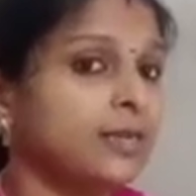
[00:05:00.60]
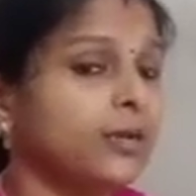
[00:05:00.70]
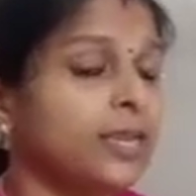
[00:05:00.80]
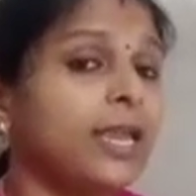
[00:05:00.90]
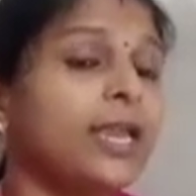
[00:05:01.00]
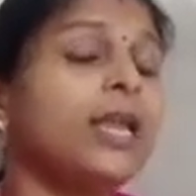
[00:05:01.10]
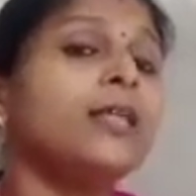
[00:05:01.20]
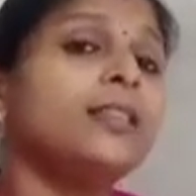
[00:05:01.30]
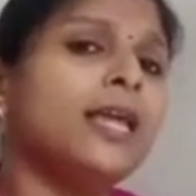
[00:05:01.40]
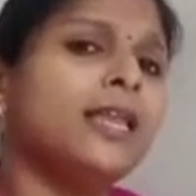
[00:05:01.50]
Okay,
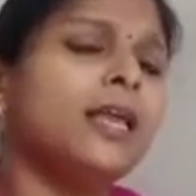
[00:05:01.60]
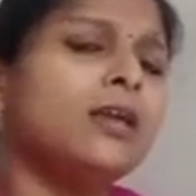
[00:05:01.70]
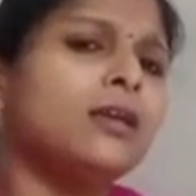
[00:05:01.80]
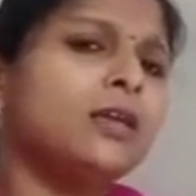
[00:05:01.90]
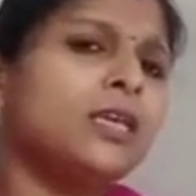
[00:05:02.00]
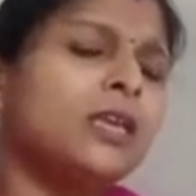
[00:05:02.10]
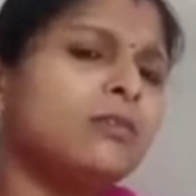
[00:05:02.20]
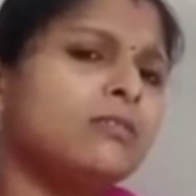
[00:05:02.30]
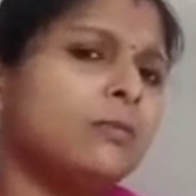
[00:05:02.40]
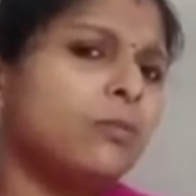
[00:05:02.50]
then
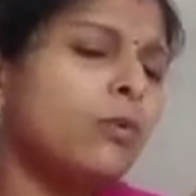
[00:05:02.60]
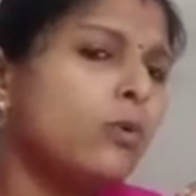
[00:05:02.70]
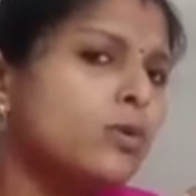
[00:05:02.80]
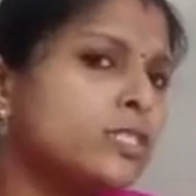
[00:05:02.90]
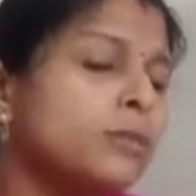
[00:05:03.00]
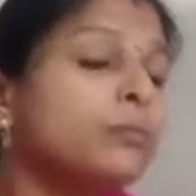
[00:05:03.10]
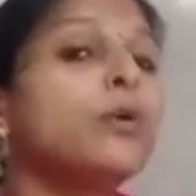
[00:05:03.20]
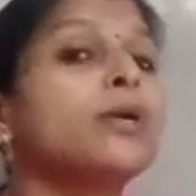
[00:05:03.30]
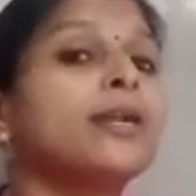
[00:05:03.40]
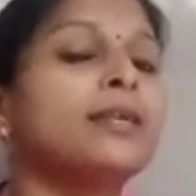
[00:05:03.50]
his most
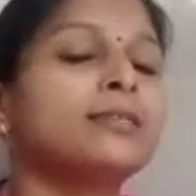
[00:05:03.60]
important